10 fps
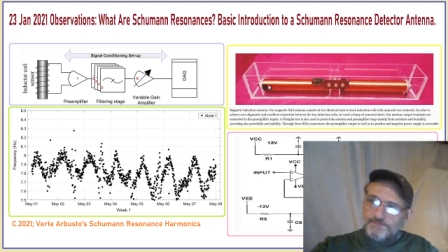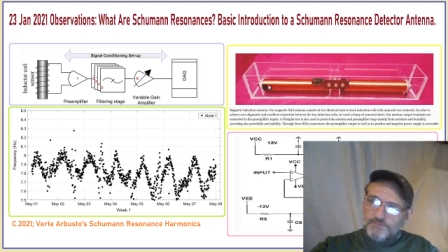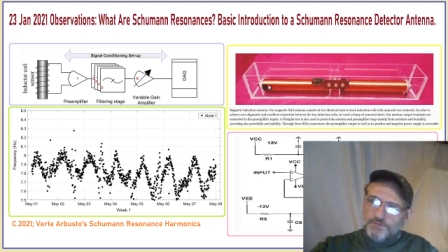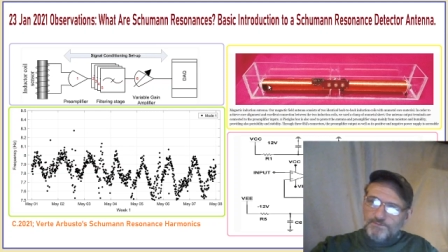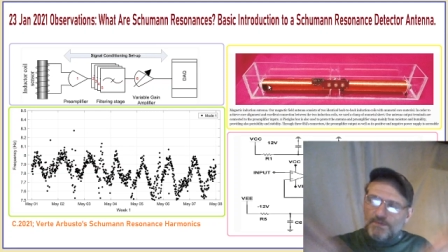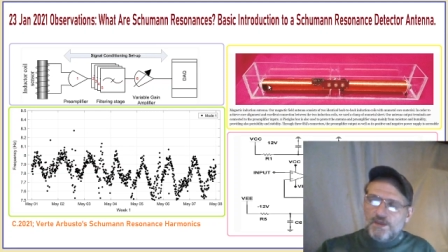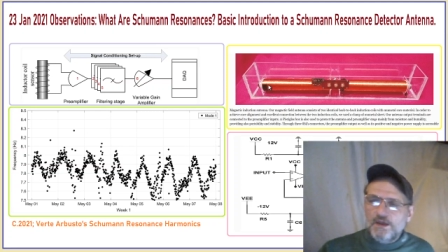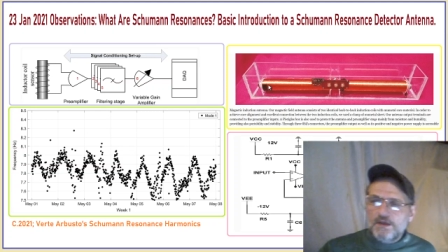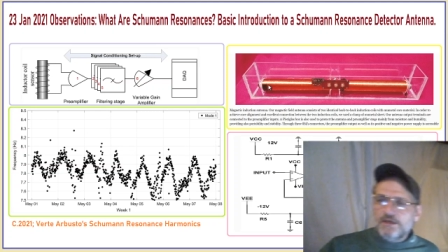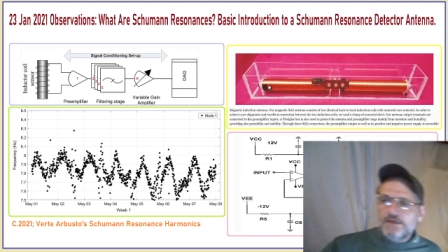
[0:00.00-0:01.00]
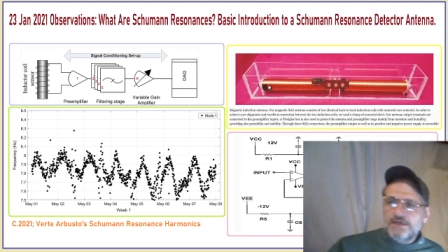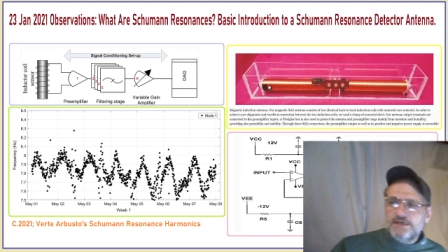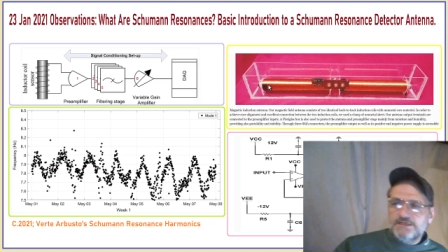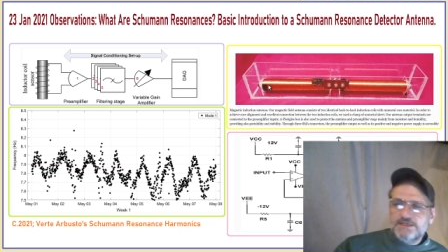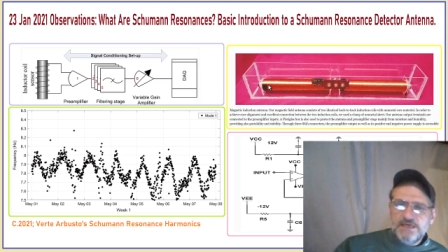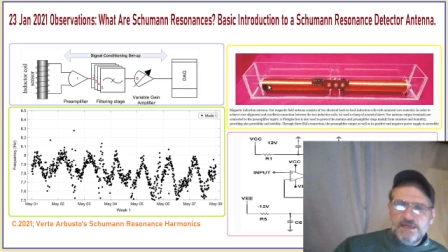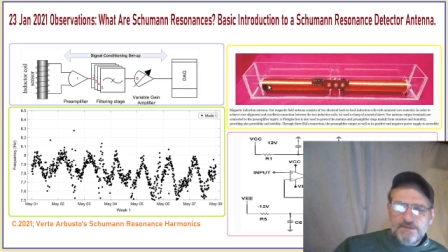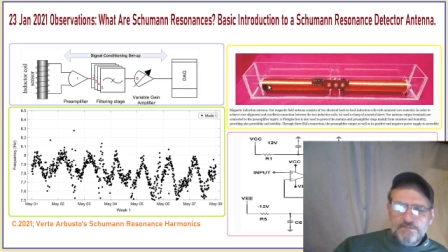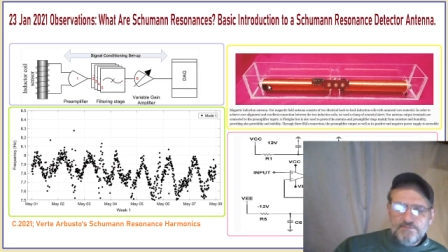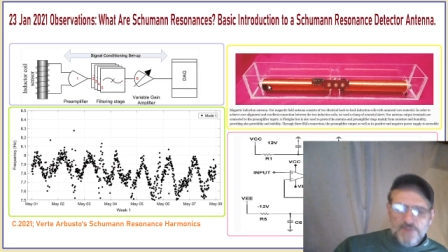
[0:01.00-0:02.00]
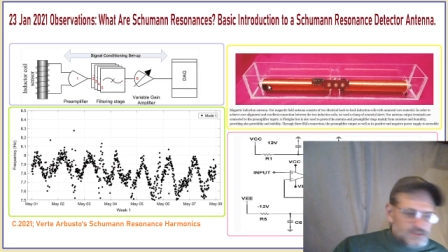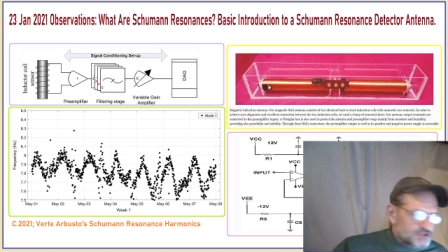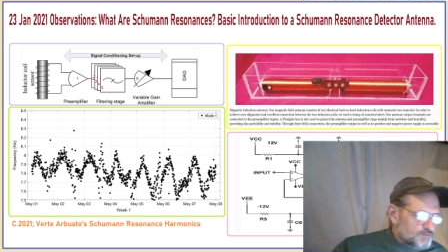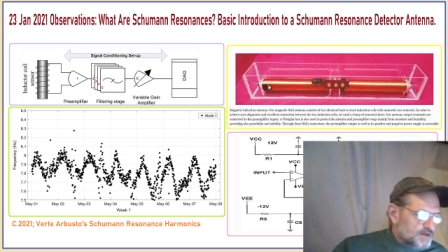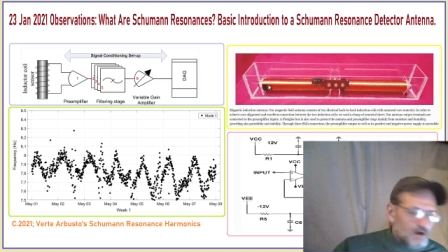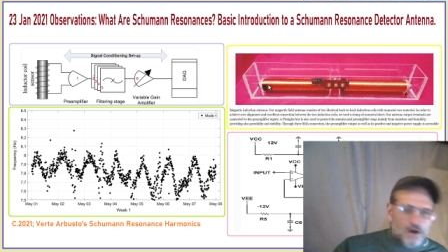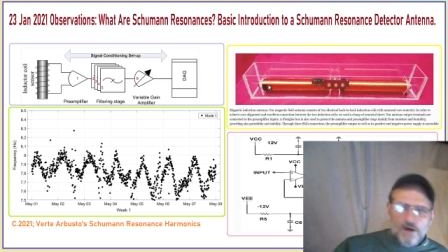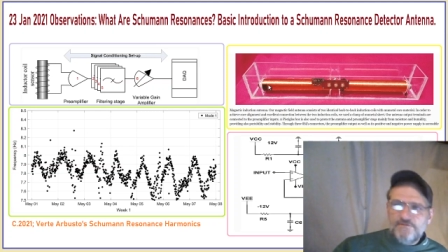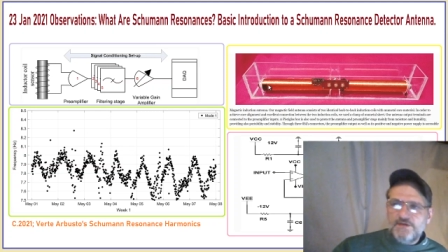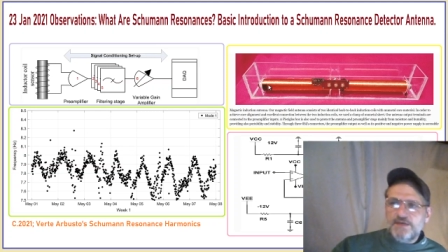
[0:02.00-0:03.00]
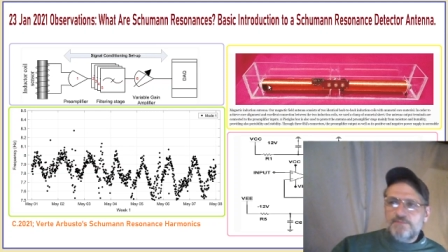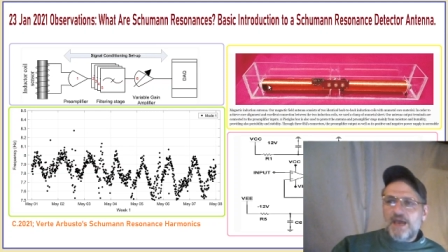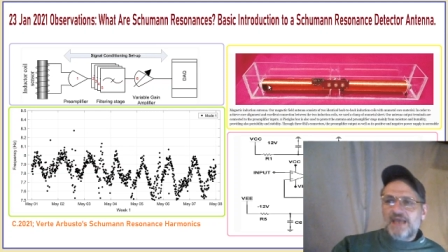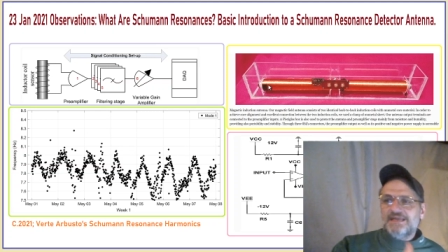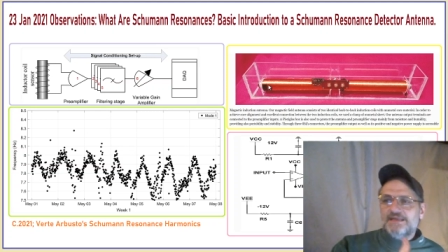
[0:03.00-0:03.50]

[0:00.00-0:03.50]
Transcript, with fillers: Whoop, it is the measurement of the mag